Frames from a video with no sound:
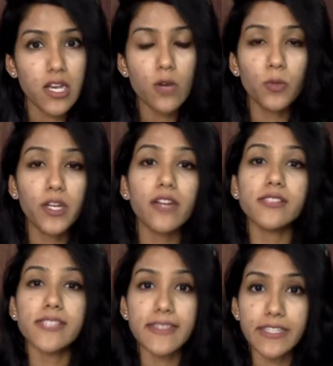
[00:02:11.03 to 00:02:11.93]
we get to
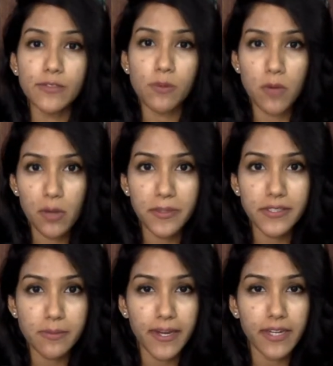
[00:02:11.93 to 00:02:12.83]
see things from her
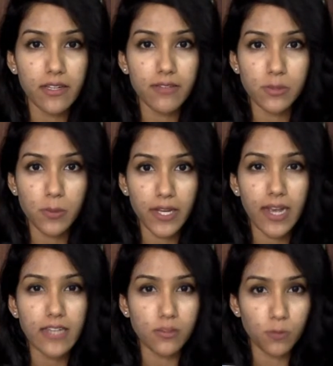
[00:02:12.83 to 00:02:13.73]
perspective as well
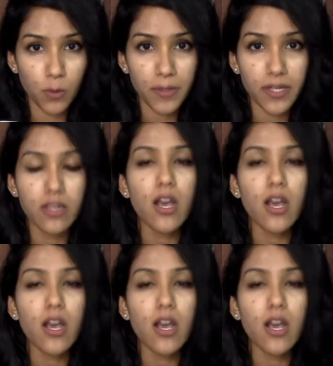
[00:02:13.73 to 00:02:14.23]
as a woman,